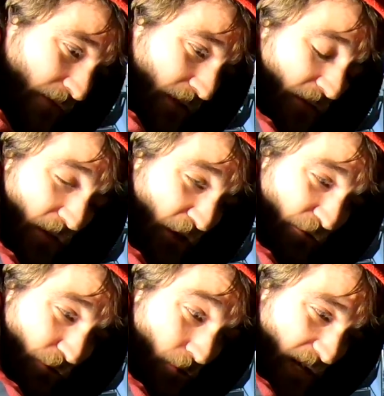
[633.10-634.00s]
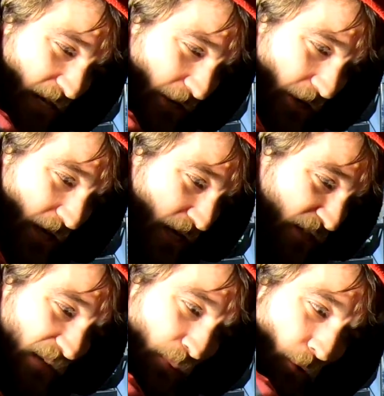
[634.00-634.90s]
of the crew here,
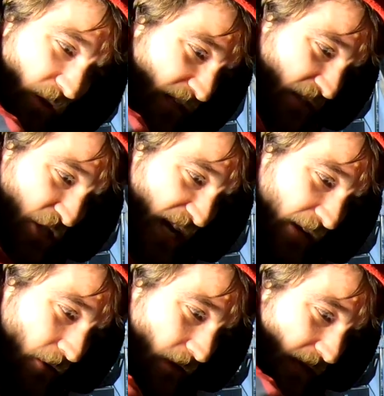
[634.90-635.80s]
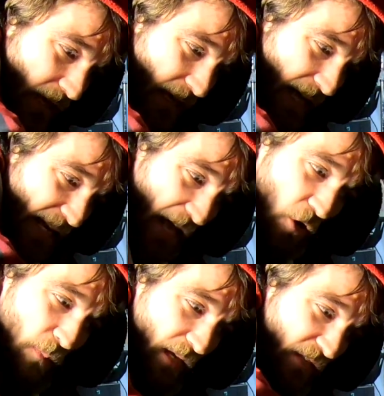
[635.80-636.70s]
supporting the channel and
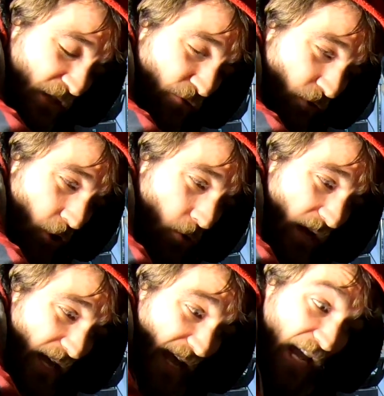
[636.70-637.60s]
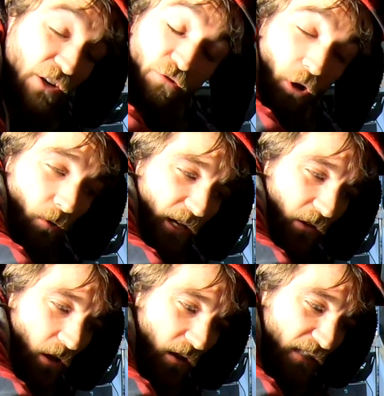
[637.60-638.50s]
helping us grow and growing
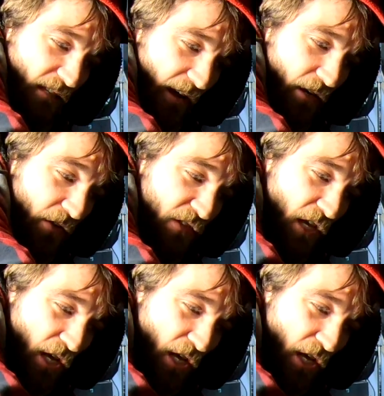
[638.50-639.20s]
alongside us.